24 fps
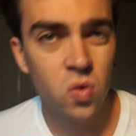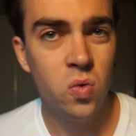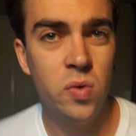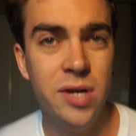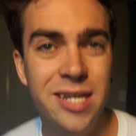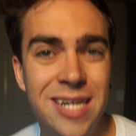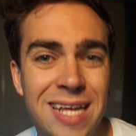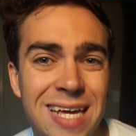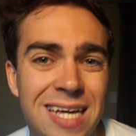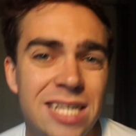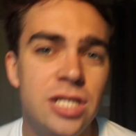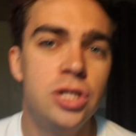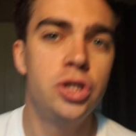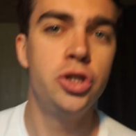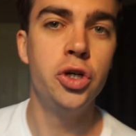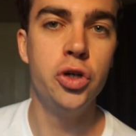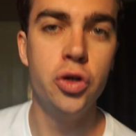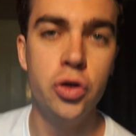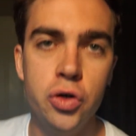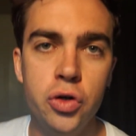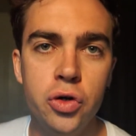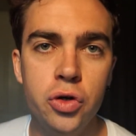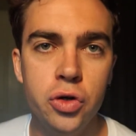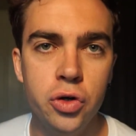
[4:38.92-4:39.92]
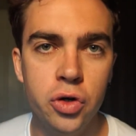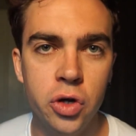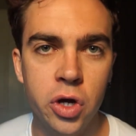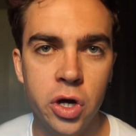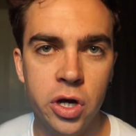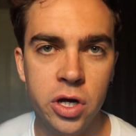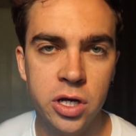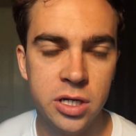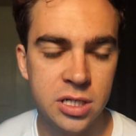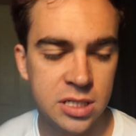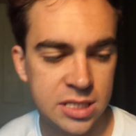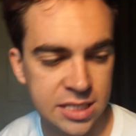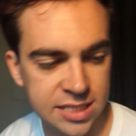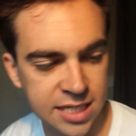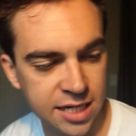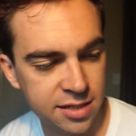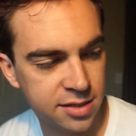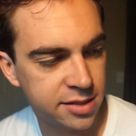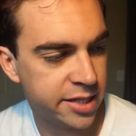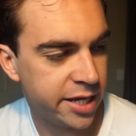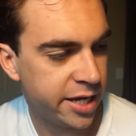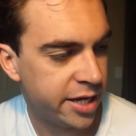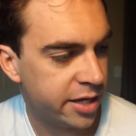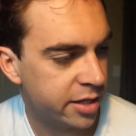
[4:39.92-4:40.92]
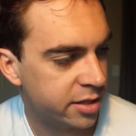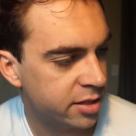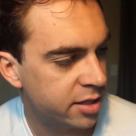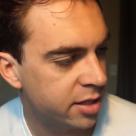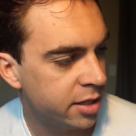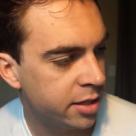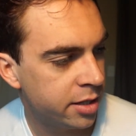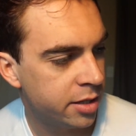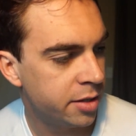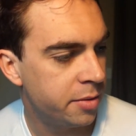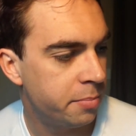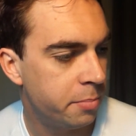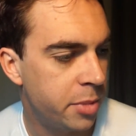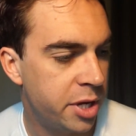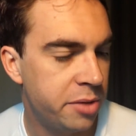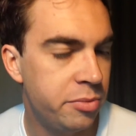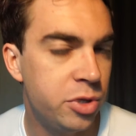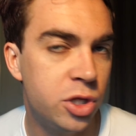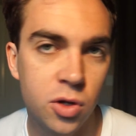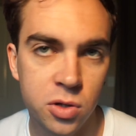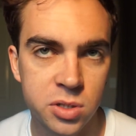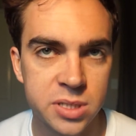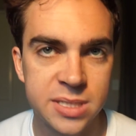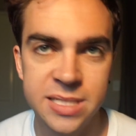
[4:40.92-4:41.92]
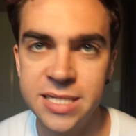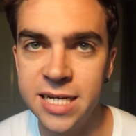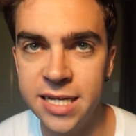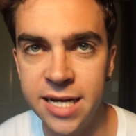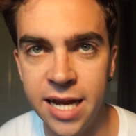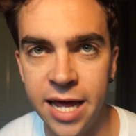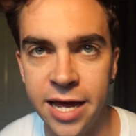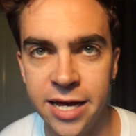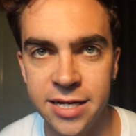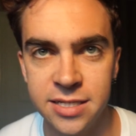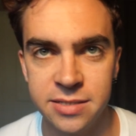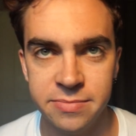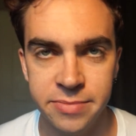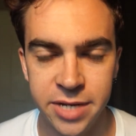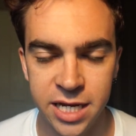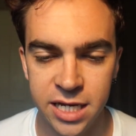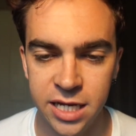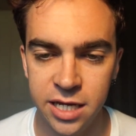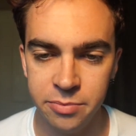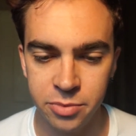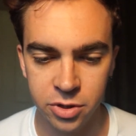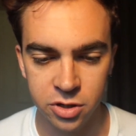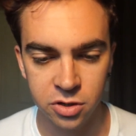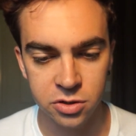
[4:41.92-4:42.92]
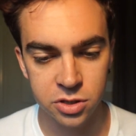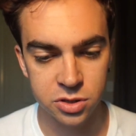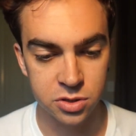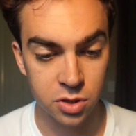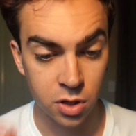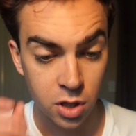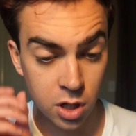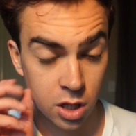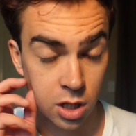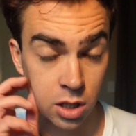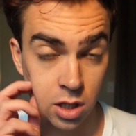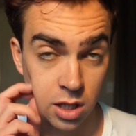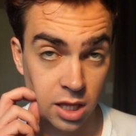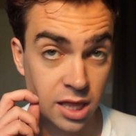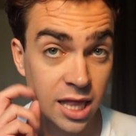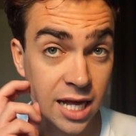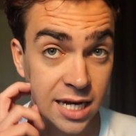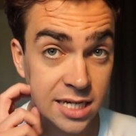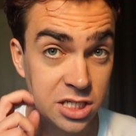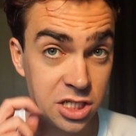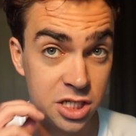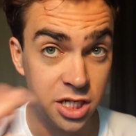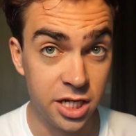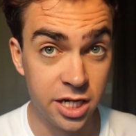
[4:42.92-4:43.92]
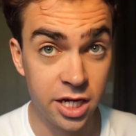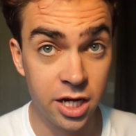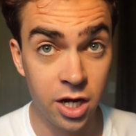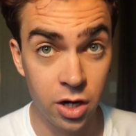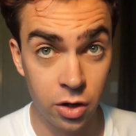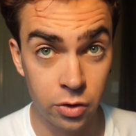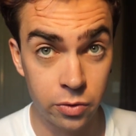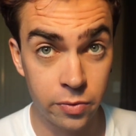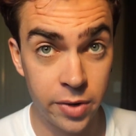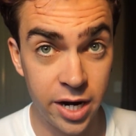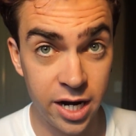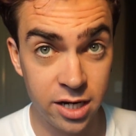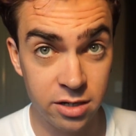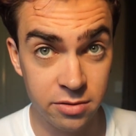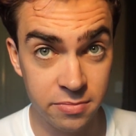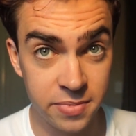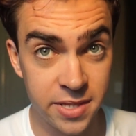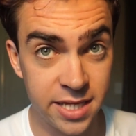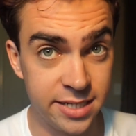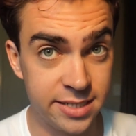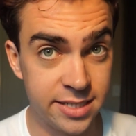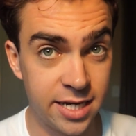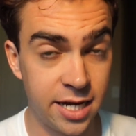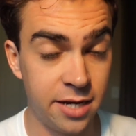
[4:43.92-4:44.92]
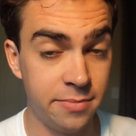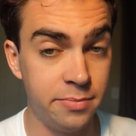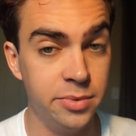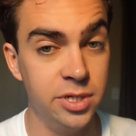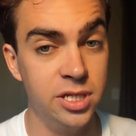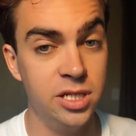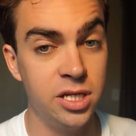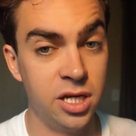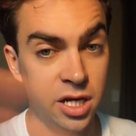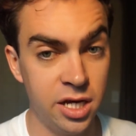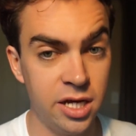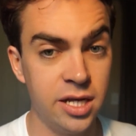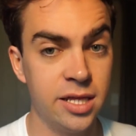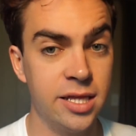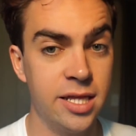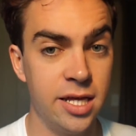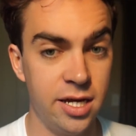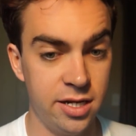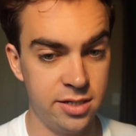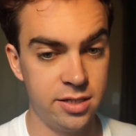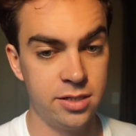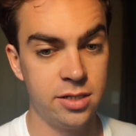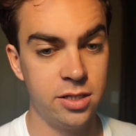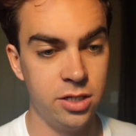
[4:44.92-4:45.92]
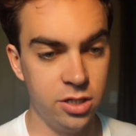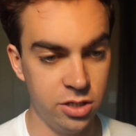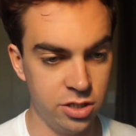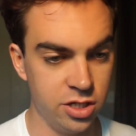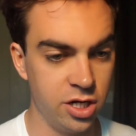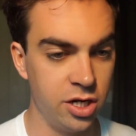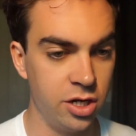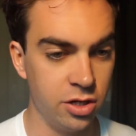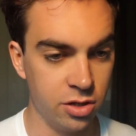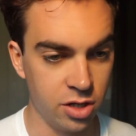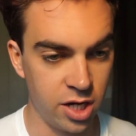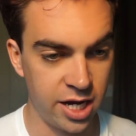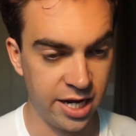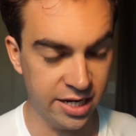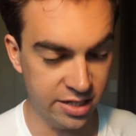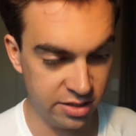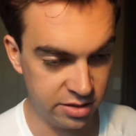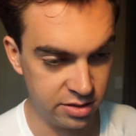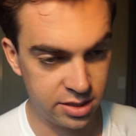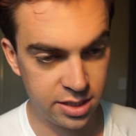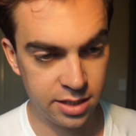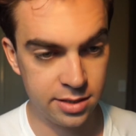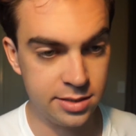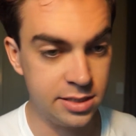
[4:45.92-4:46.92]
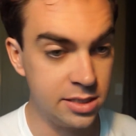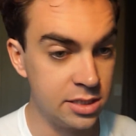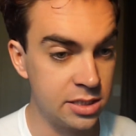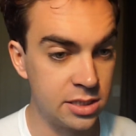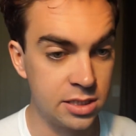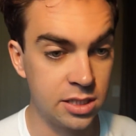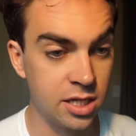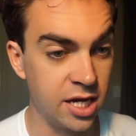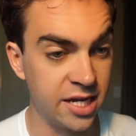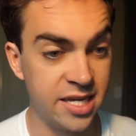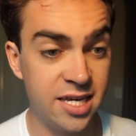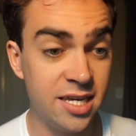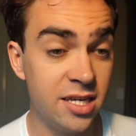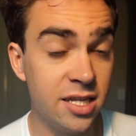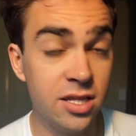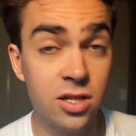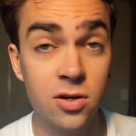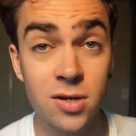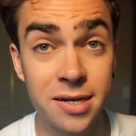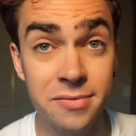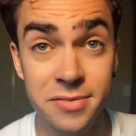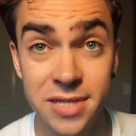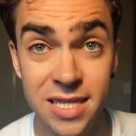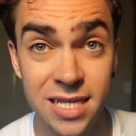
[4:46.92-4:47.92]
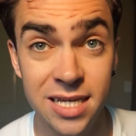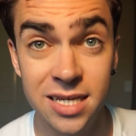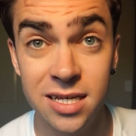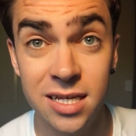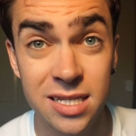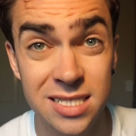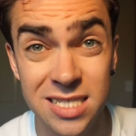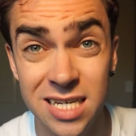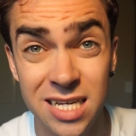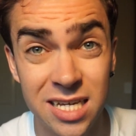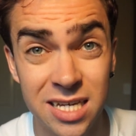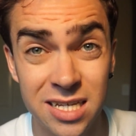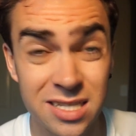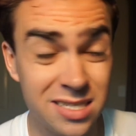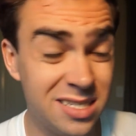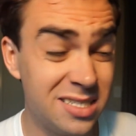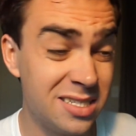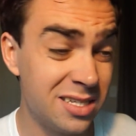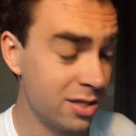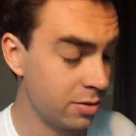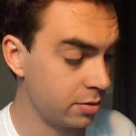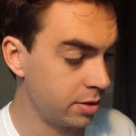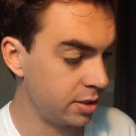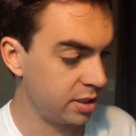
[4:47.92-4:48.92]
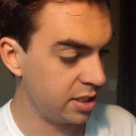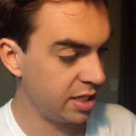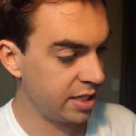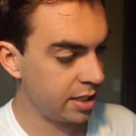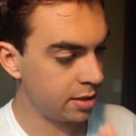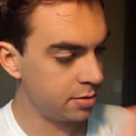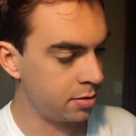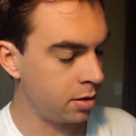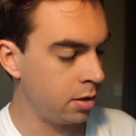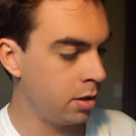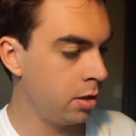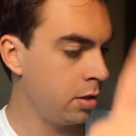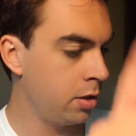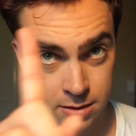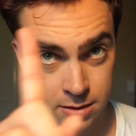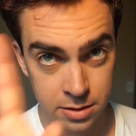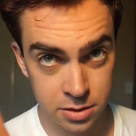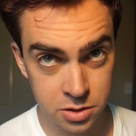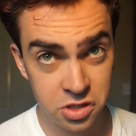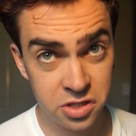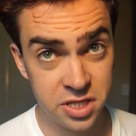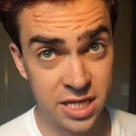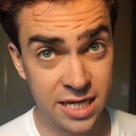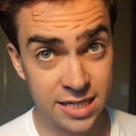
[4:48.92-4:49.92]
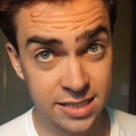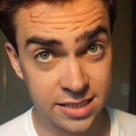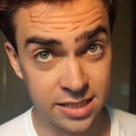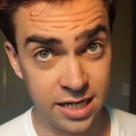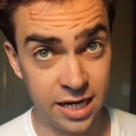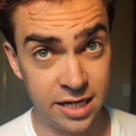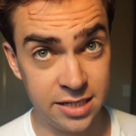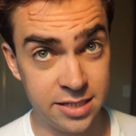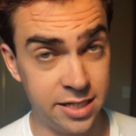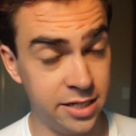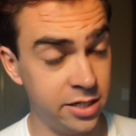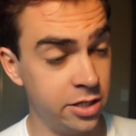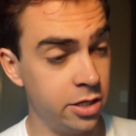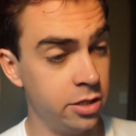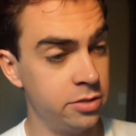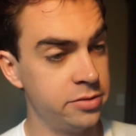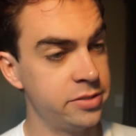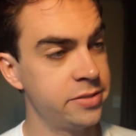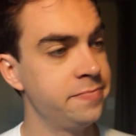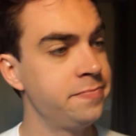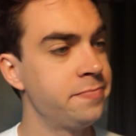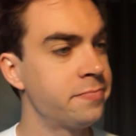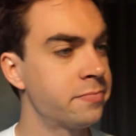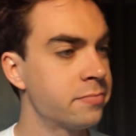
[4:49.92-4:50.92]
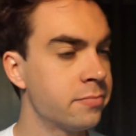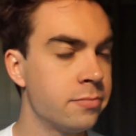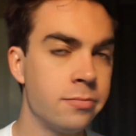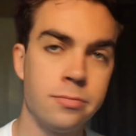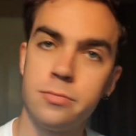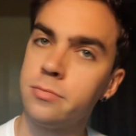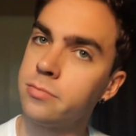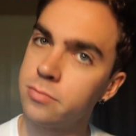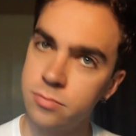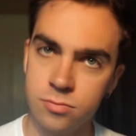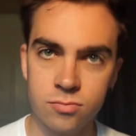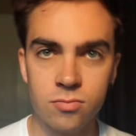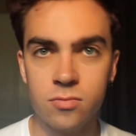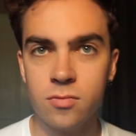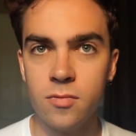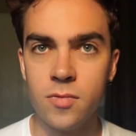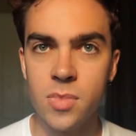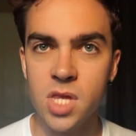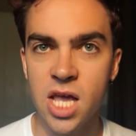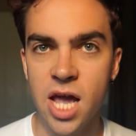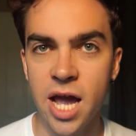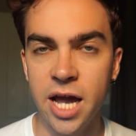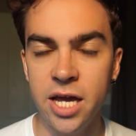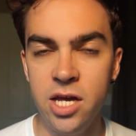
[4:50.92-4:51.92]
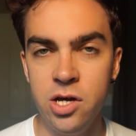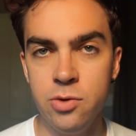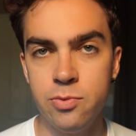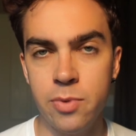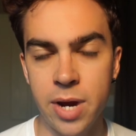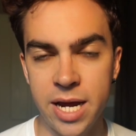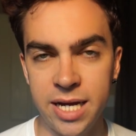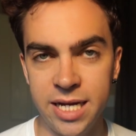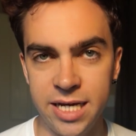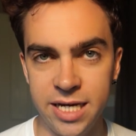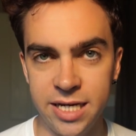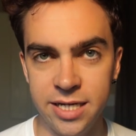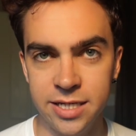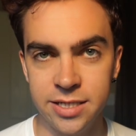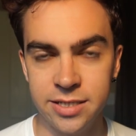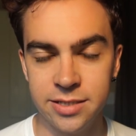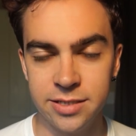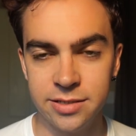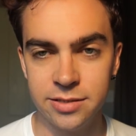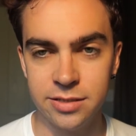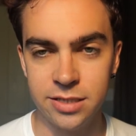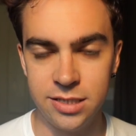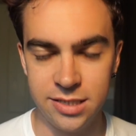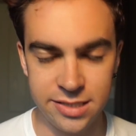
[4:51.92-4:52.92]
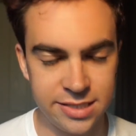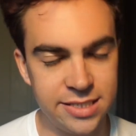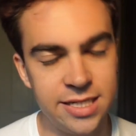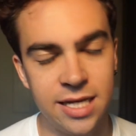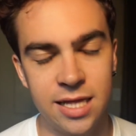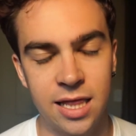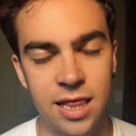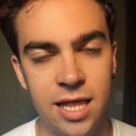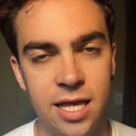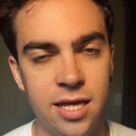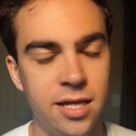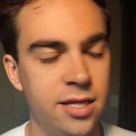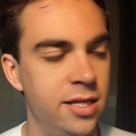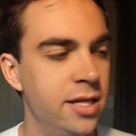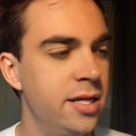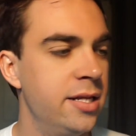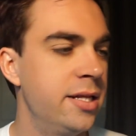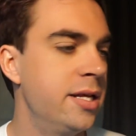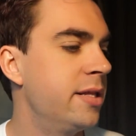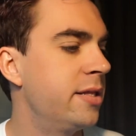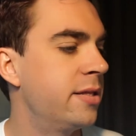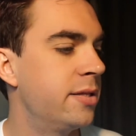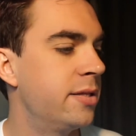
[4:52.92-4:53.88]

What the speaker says: we need to settle down. Maybe not set as many because last year, random things happened that, you know, I could, it's just like, not everything. It's you can't. 2018 goals. Are you ready to settle in?